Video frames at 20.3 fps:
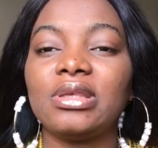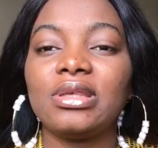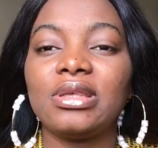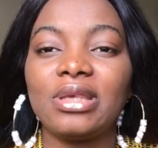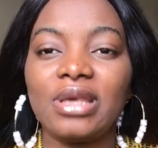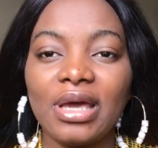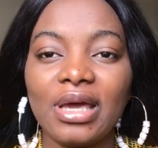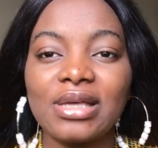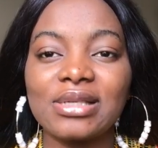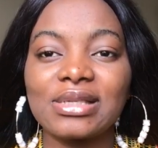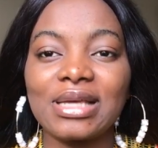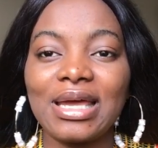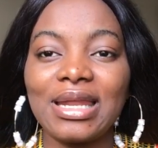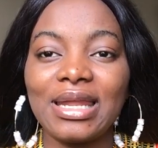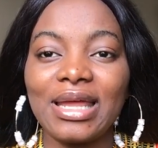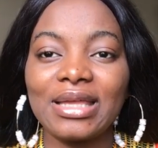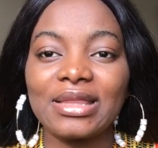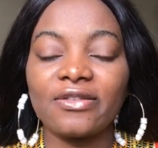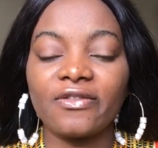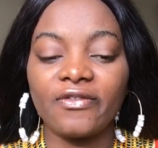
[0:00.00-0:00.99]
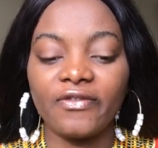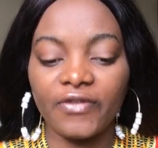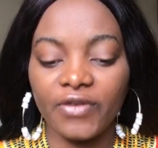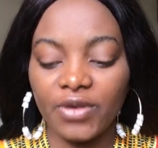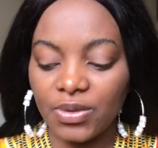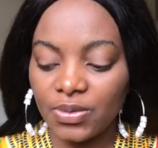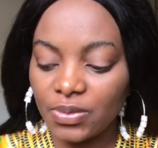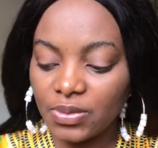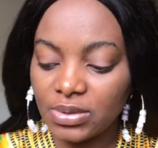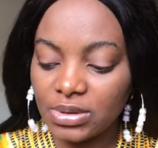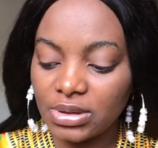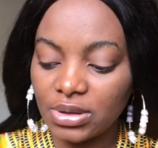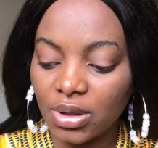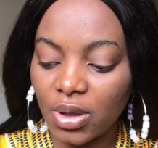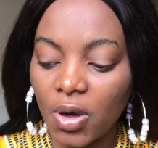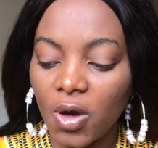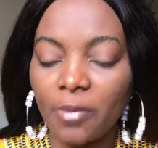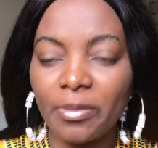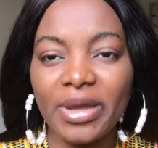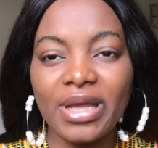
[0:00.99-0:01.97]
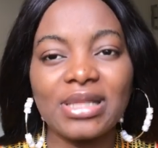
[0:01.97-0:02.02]
Yes, I like the views, the
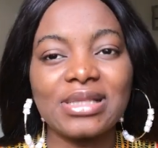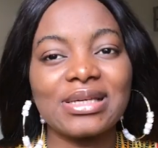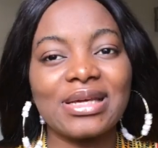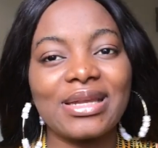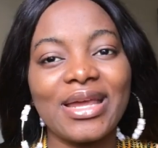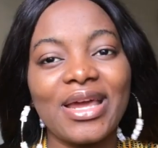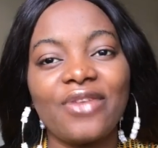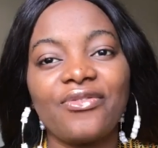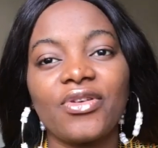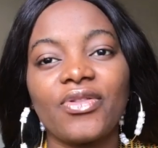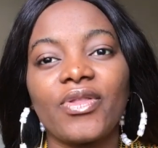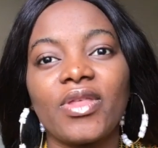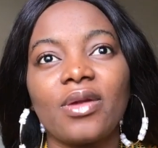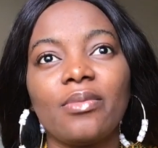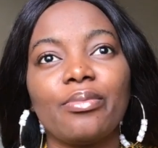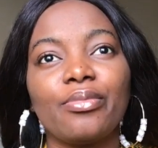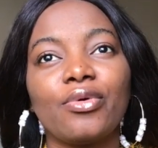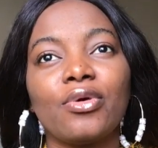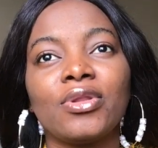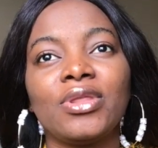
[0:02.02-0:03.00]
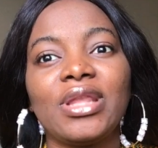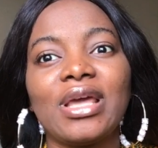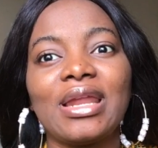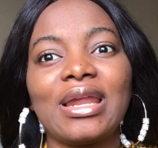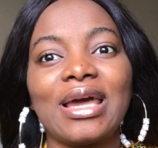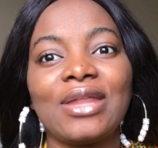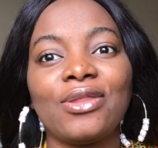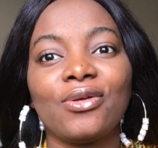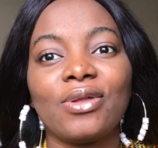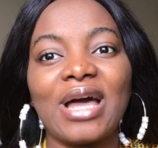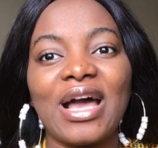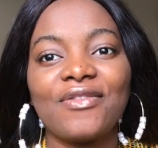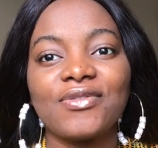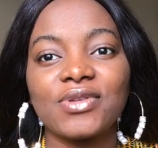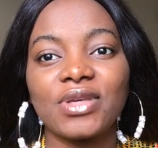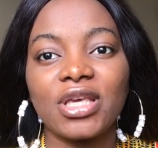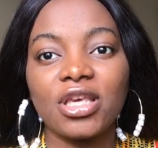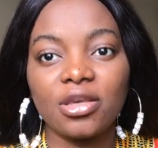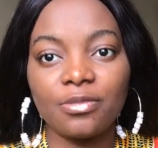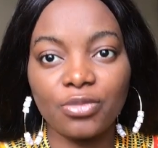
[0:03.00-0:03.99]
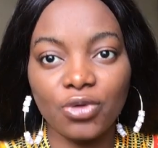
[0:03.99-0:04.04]
comments and everything, but then I don't have to
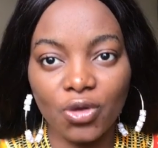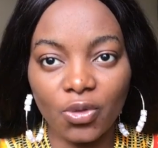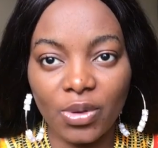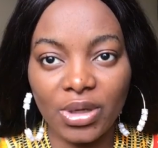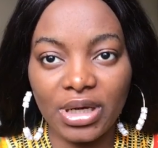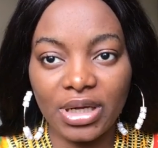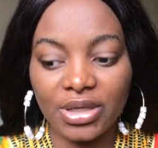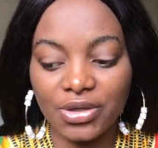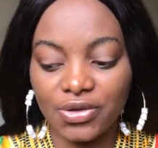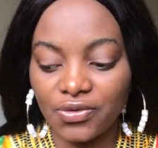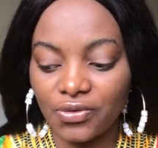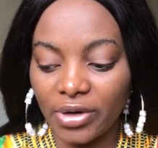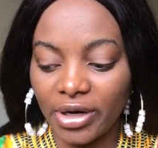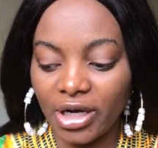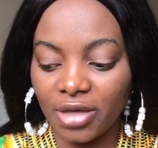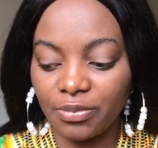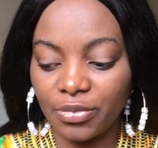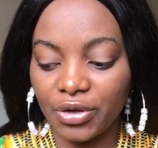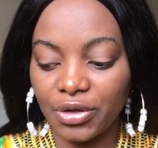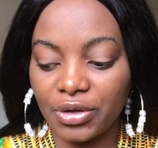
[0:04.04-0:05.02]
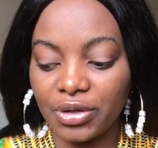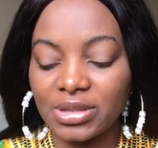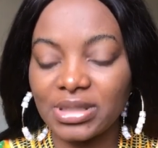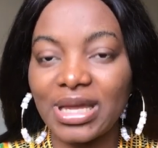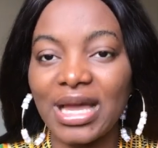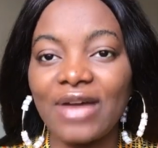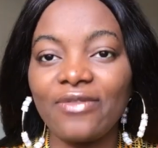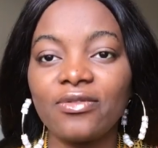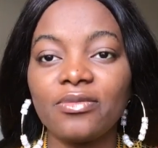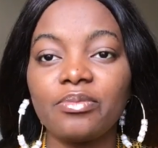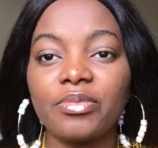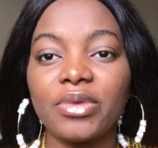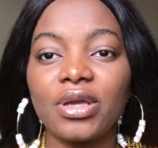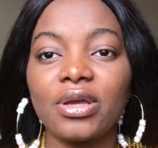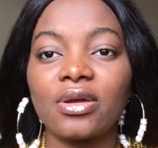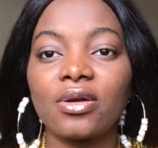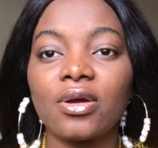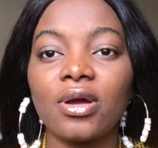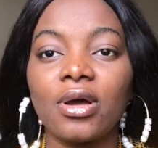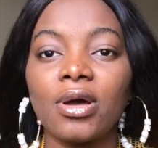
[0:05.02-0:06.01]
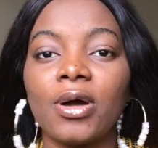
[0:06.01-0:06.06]
keep doing it, right? Because I haven't
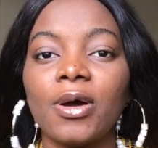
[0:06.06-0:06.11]
been